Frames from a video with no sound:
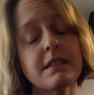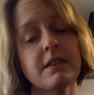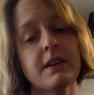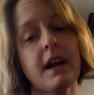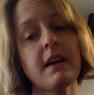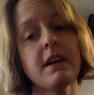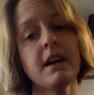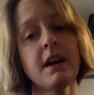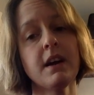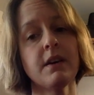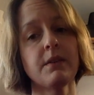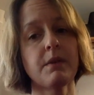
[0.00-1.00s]
Okay,
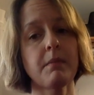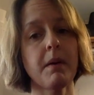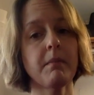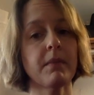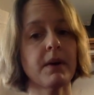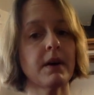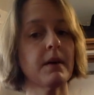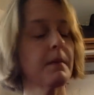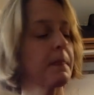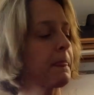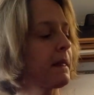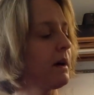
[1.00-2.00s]
and remember,
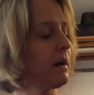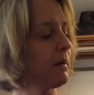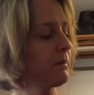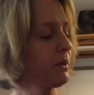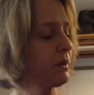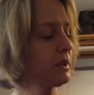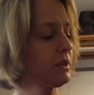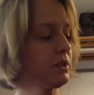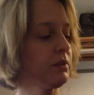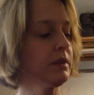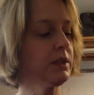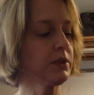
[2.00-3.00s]
you can
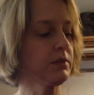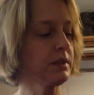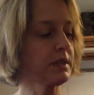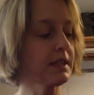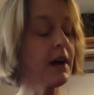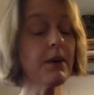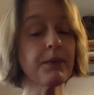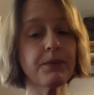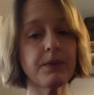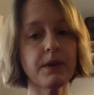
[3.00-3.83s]
tune it to itself.